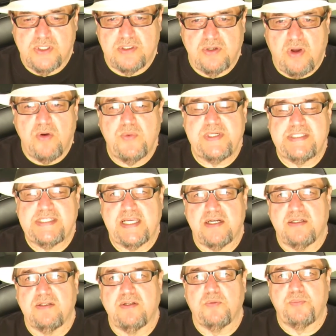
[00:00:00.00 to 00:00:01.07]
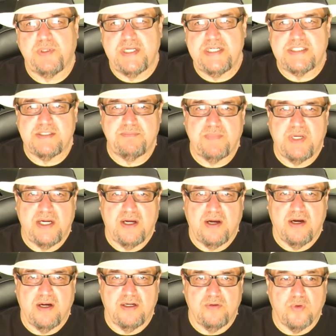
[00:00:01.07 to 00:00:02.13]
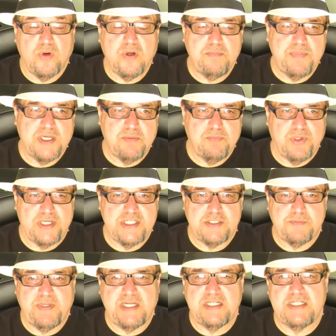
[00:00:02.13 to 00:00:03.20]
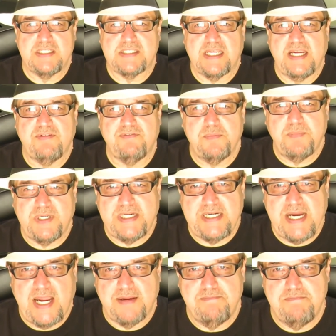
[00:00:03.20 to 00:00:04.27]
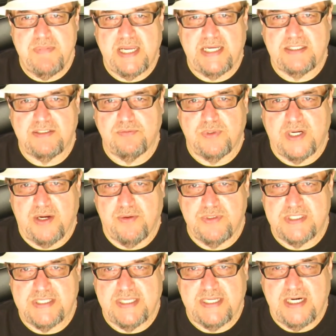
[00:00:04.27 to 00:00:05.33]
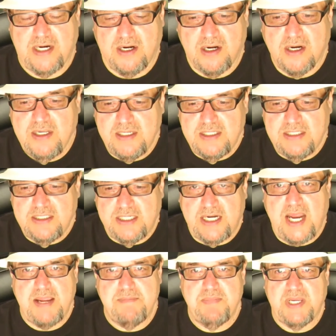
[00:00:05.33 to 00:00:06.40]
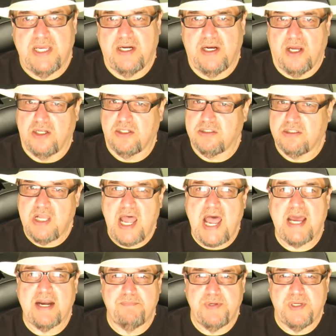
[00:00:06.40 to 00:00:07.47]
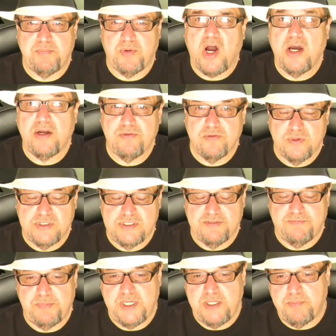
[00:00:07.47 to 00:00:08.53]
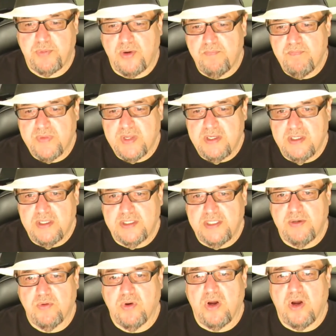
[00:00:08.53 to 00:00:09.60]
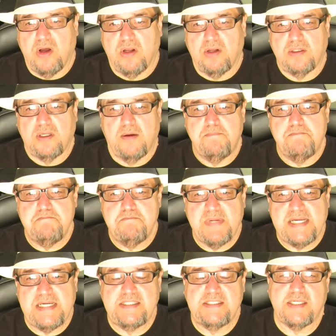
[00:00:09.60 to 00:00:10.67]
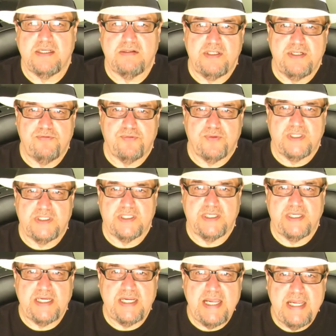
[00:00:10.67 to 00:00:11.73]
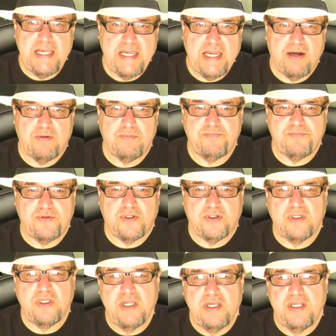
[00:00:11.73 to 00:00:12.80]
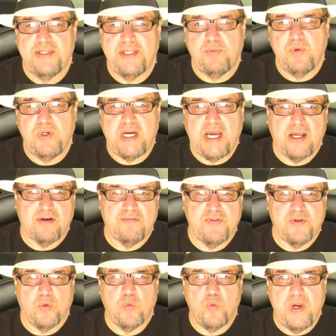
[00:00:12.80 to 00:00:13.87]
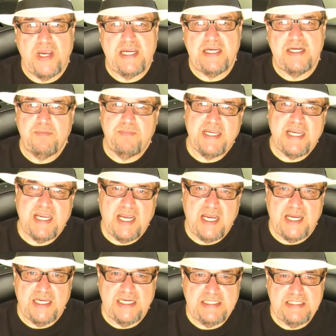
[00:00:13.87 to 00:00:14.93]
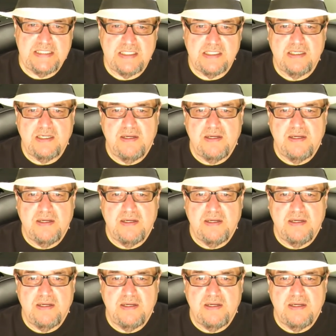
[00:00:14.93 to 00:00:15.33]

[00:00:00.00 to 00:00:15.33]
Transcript: always had a little place in my heart, or a big place, because everybody I met when I was there, and I met a lot of people, hundreds of people, they were all amazingly friendly, helpful. They went out of their way to be kind.